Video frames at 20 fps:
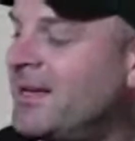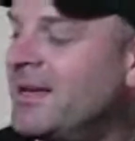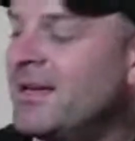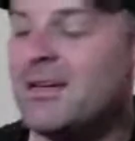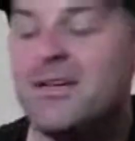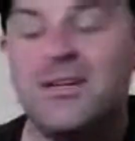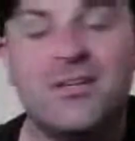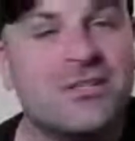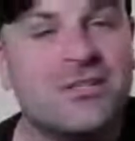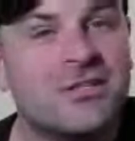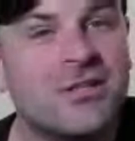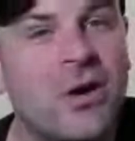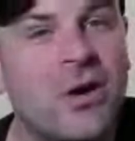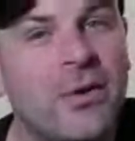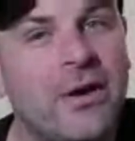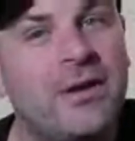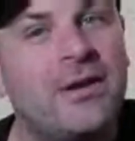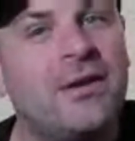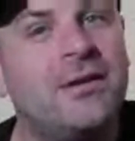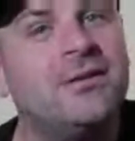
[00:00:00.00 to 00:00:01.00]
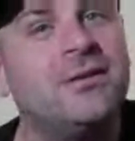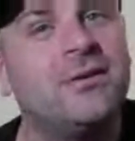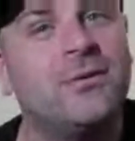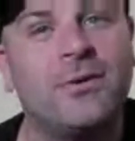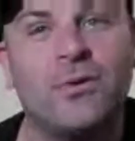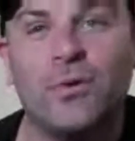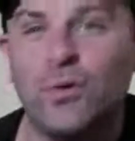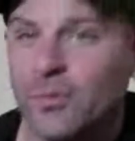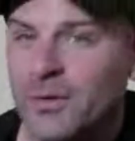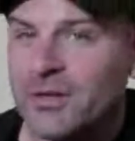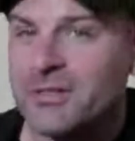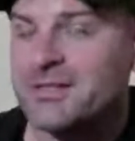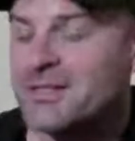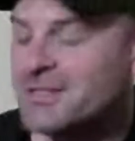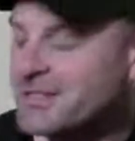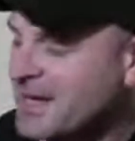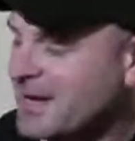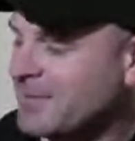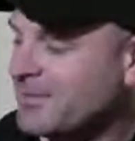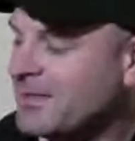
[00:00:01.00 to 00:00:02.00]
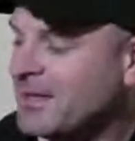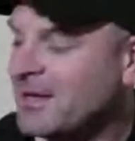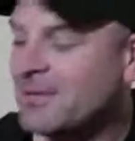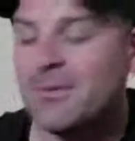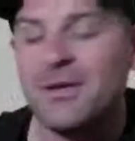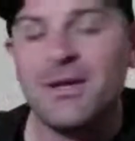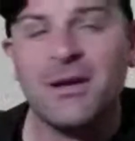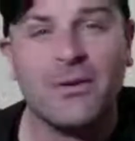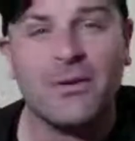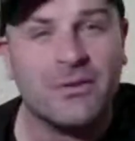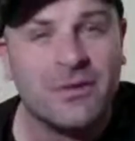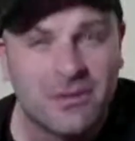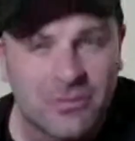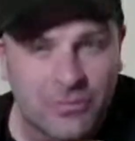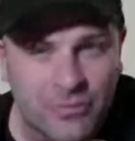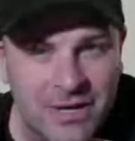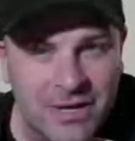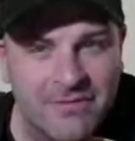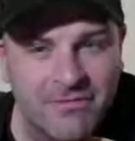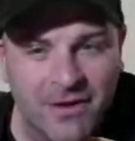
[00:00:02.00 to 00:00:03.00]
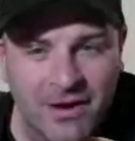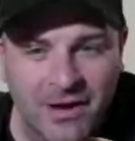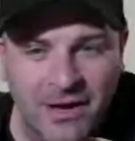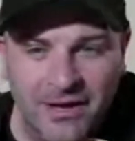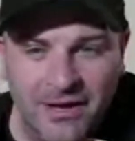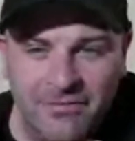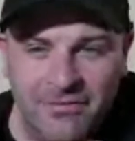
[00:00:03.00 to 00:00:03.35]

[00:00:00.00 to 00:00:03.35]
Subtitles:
You just go in doing almost the same thing, but you're going 3-5